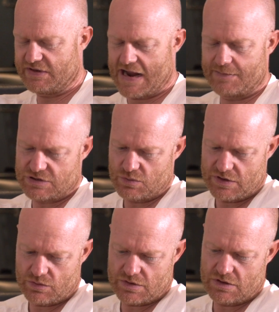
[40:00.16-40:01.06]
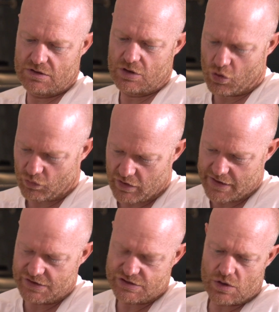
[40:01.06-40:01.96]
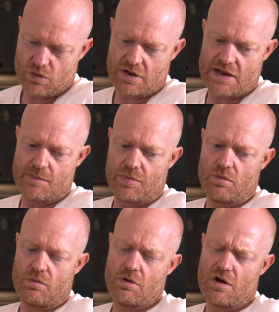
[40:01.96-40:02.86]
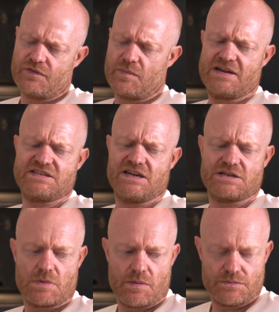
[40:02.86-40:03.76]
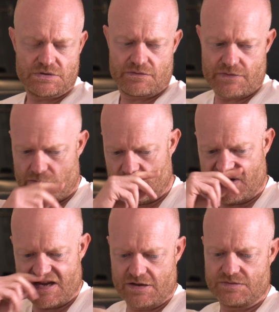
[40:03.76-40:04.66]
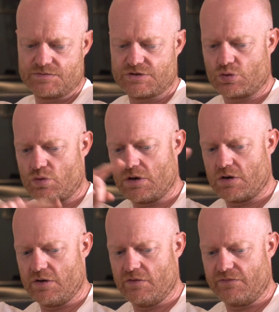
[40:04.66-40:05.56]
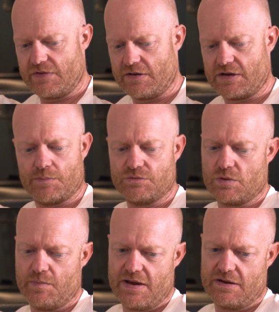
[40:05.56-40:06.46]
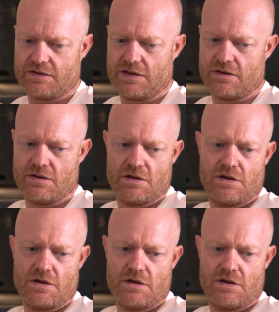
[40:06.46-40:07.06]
adapt to when you're on a long-running show like that. But after about 6 months, I think we'd had a storyline of that had come to a peak, and then